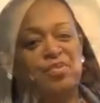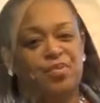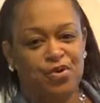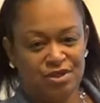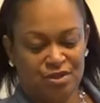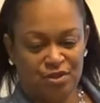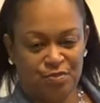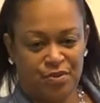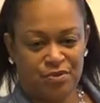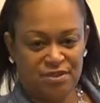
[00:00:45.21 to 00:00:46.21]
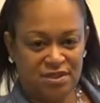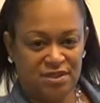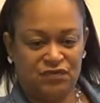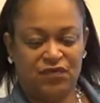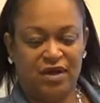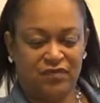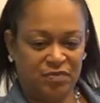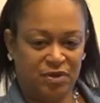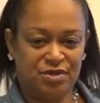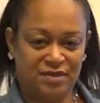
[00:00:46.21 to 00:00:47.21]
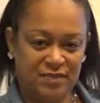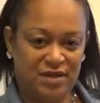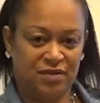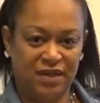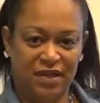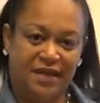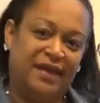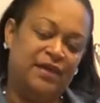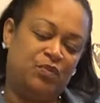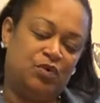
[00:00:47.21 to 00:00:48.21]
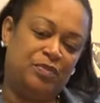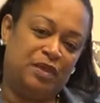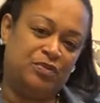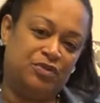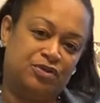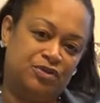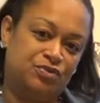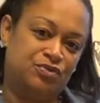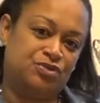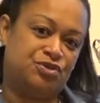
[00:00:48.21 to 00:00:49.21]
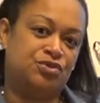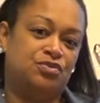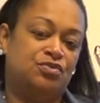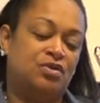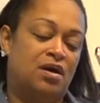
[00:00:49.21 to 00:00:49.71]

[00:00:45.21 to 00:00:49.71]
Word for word: a portion of the proceeds for every purchase made on that night we'll be able to use to